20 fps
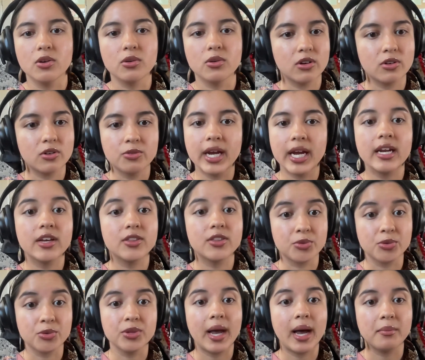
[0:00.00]
created
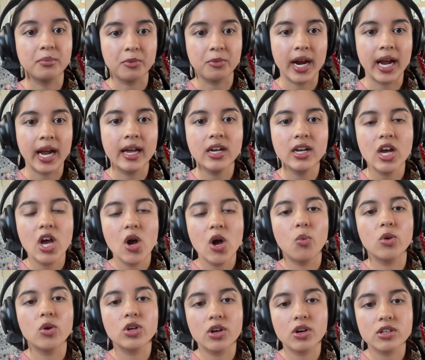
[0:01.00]
through that brand
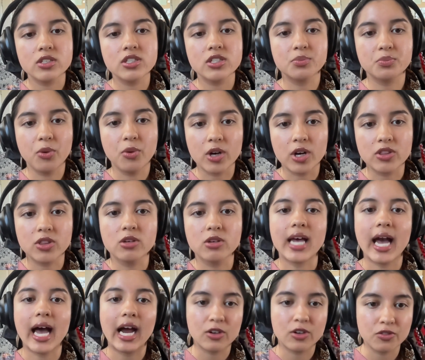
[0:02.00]
will go to support those
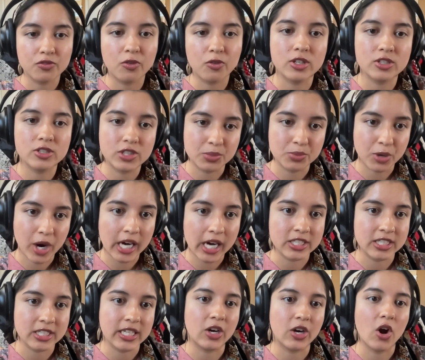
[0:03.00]
agroforestry projects
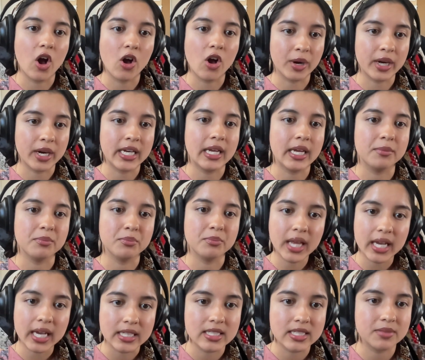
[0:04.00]
that are already in
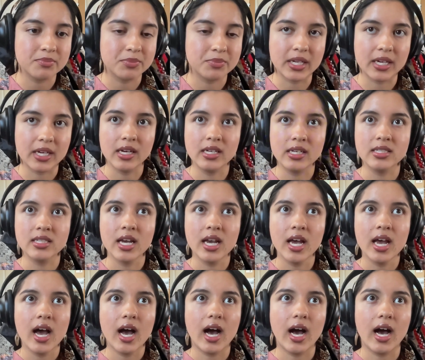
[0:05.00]
place, because
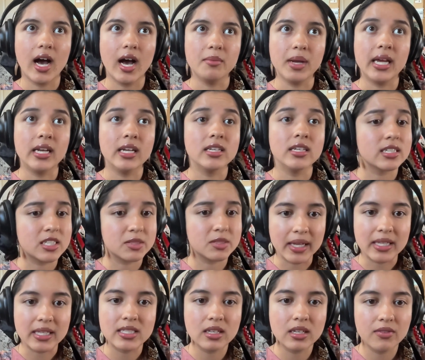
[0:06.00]
it is
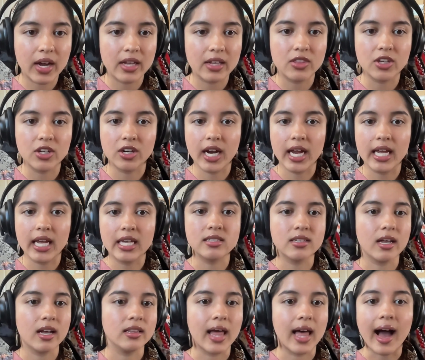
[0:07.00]
expensive and there is
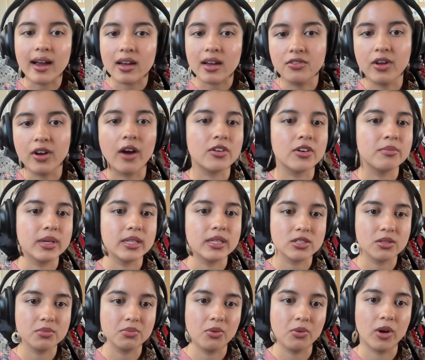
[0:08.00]
a lack of government
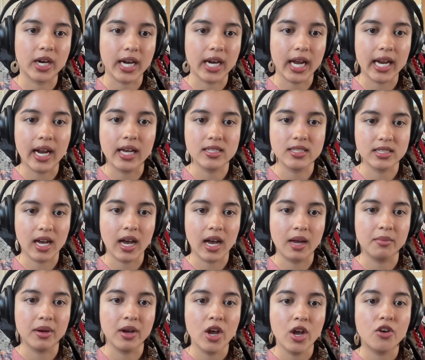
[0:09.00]
support in Assam
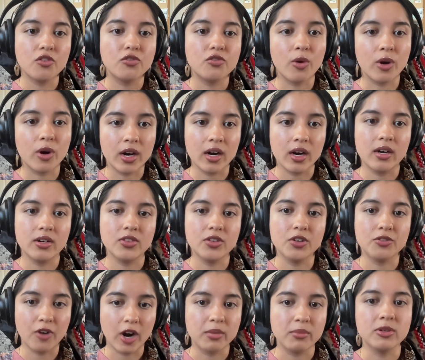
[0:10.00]
for the
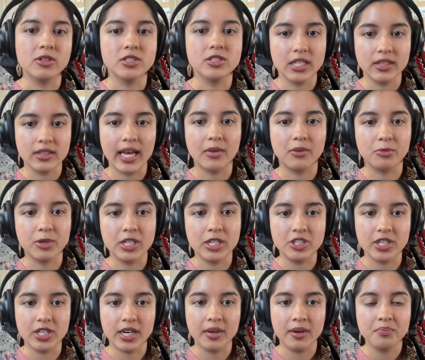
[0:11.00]
farmers in that
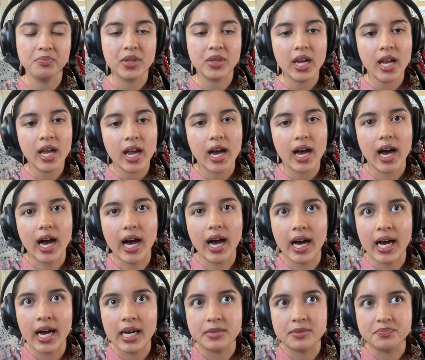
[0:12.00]
region.
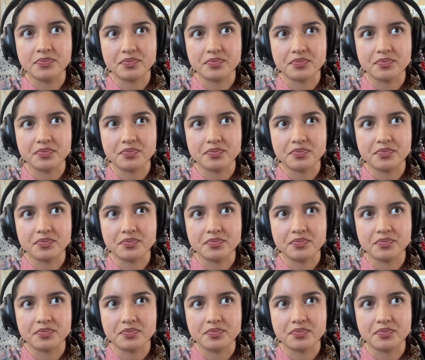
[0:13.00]
um,